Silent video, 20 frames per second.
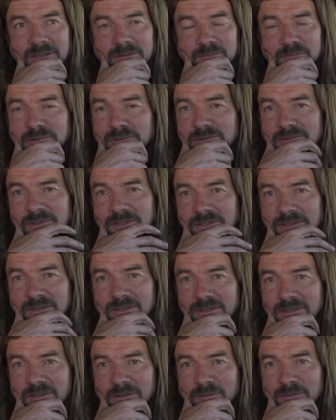But,
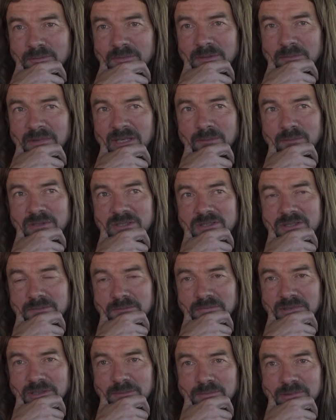you know, I mean, maybe some
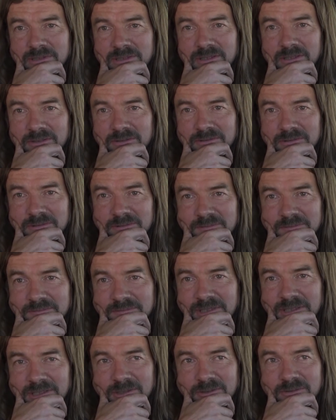people do.
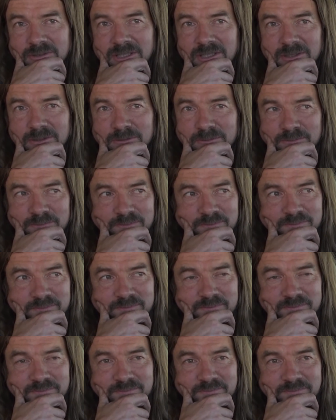I don't know.
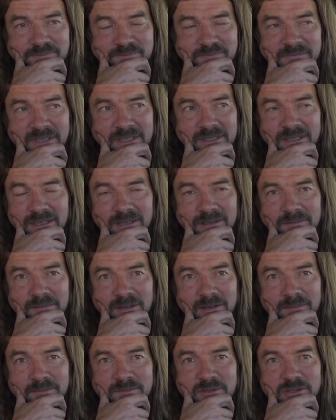
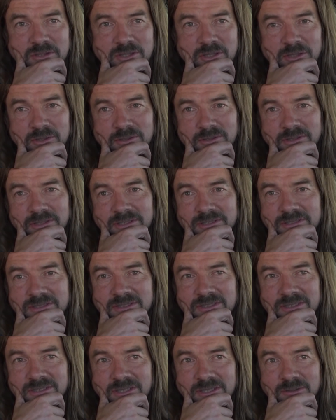I'm just curious
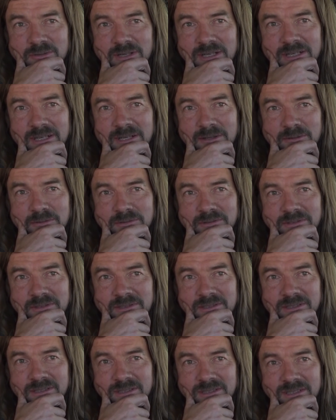to know how
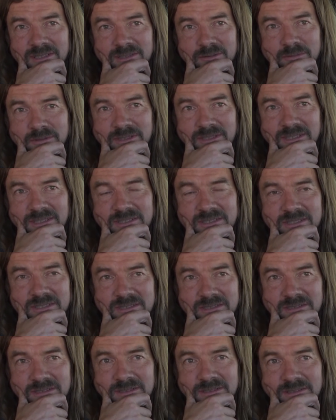you deal with this.
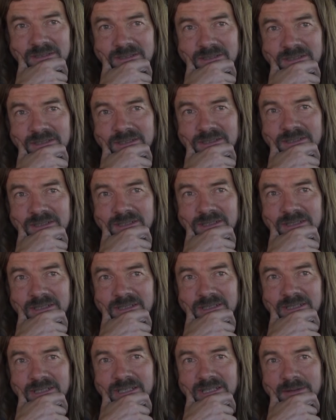
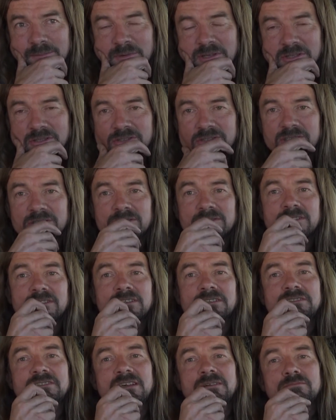Another
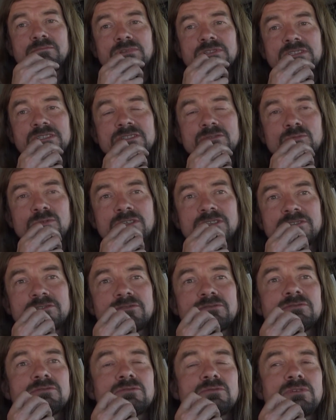example is
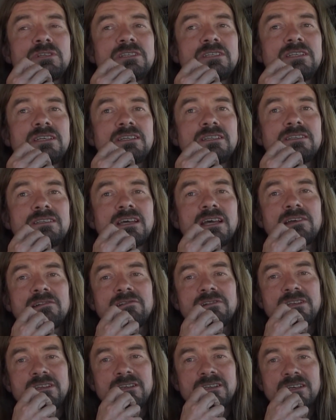one we did,
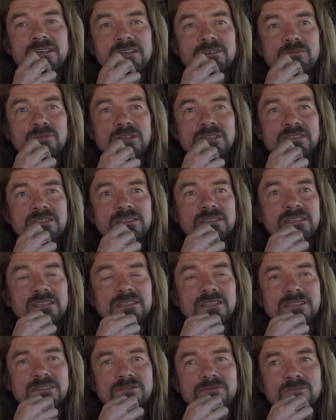Aaron and I went and did
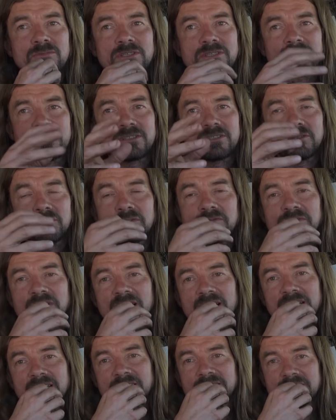on one of the Gulf
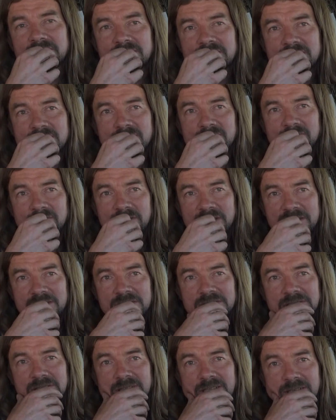Islands
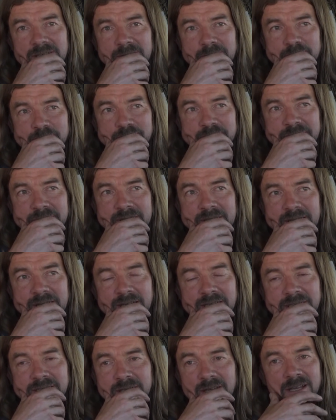recently.
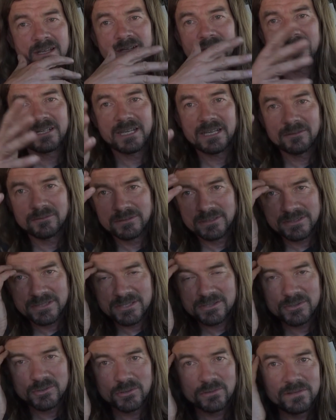I got countless
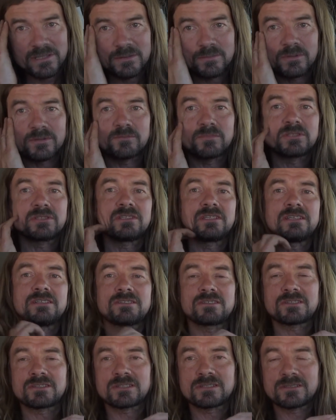stories, but these
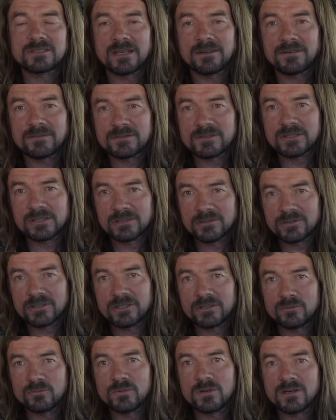are, I have to look
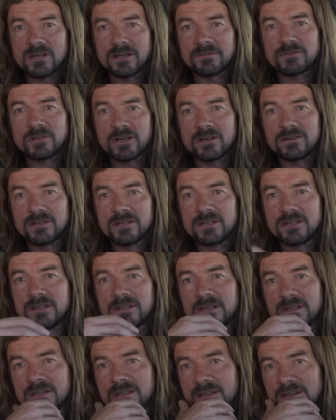at what I've got
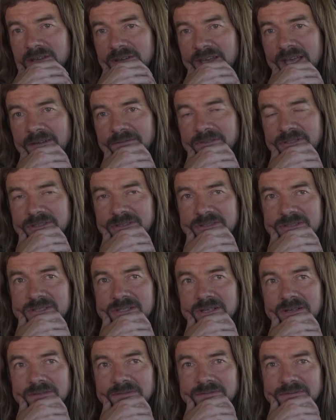evidence of.